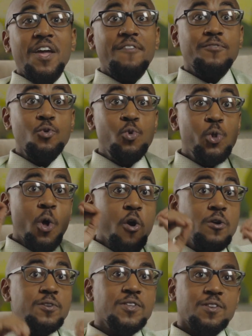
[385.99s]
If you
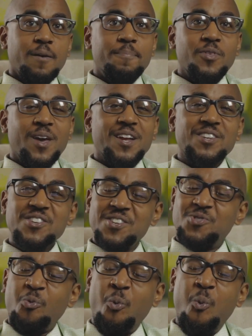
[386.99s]
learned something,
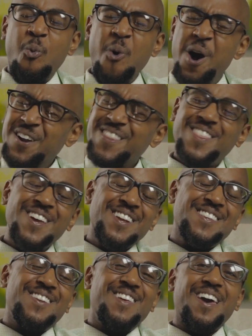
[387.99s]
just one
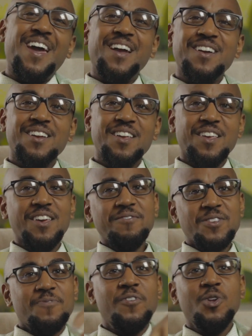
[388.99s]
thing today,
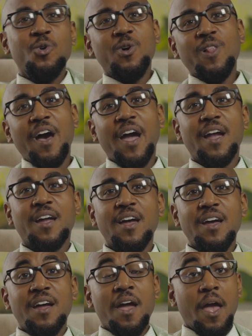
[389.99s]
give this video a like
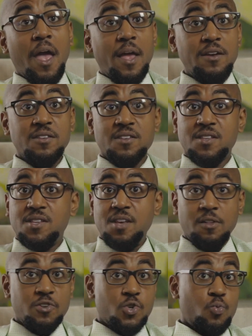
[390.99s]
and
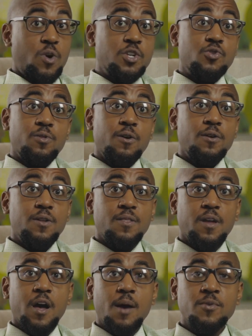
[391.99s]
tell us what you learned
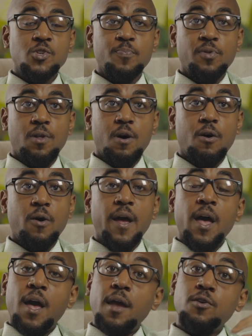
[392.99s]
in the comments below.
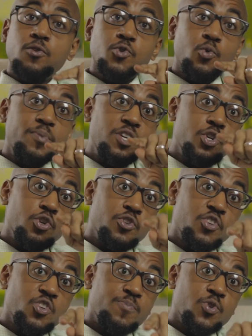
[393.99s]
And also be sure
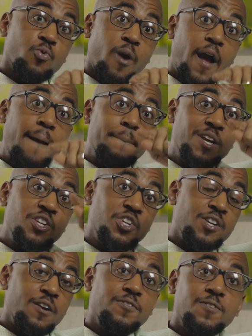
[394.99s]
to subscribe and
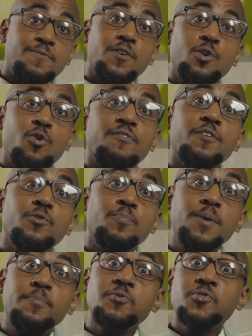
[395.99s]
share this video with other
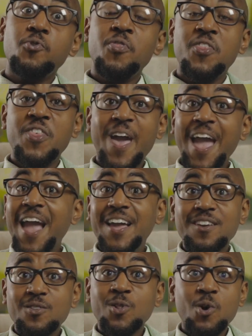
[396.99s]
people so they
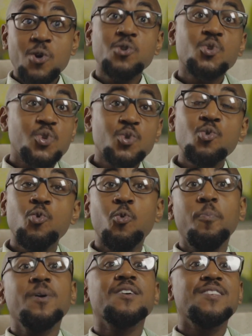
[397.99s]
can learn
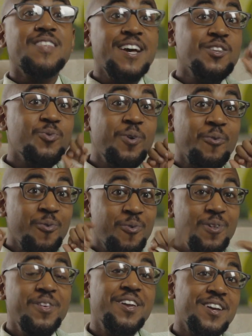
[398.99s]
too, because that's what
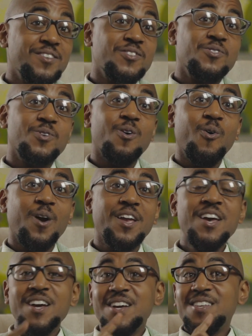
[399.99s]
really gets us
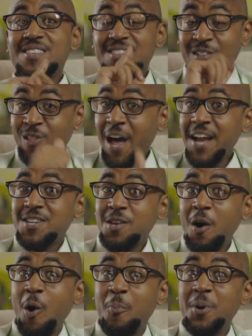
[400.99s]
going. Is the likes
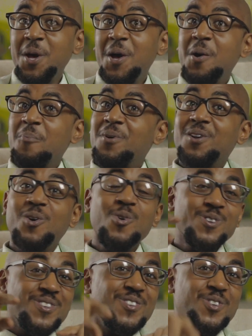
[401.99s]
help, but of
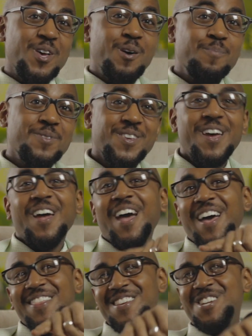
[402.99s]
course the subs
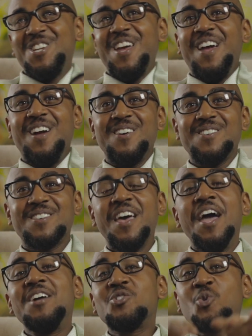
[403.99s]
and the shares.
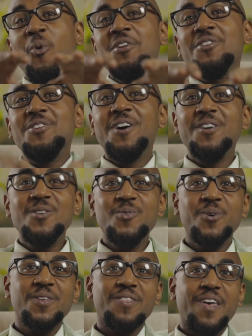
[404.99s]
And so when you're done
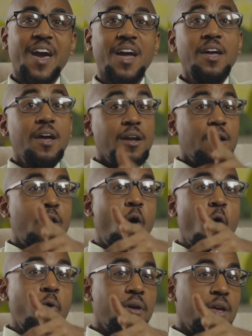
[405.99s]
doing that,
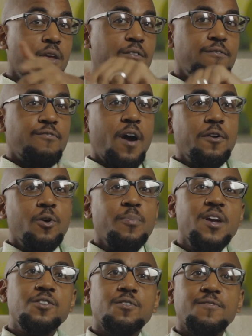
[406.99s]
go and find our
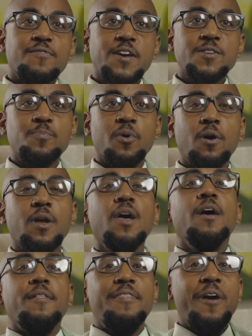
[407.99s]
page on Facebook.
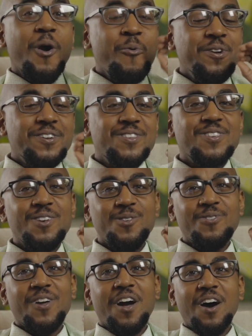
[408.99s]
There we
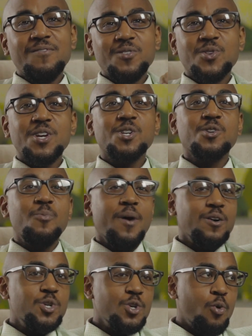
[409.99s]
continue the conversation
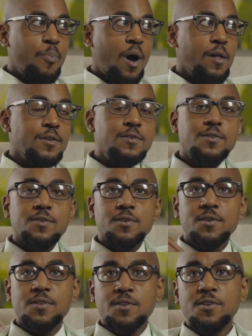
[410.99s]
about
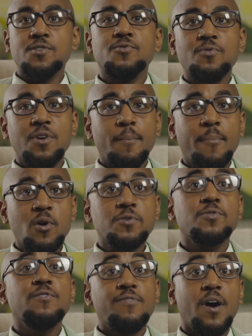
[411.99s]
geopolitics, history, and
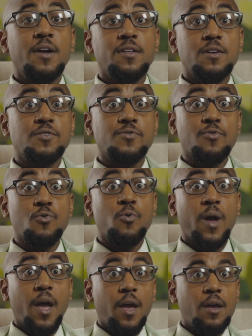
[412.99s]
personal finance
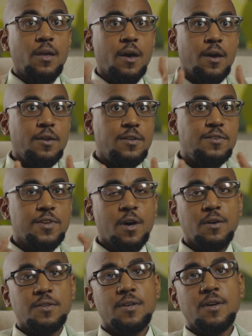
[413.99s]
through a Guyanese
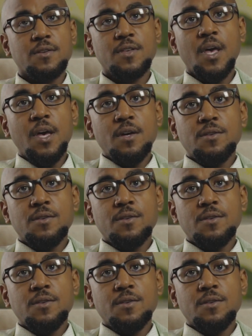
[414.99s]
context.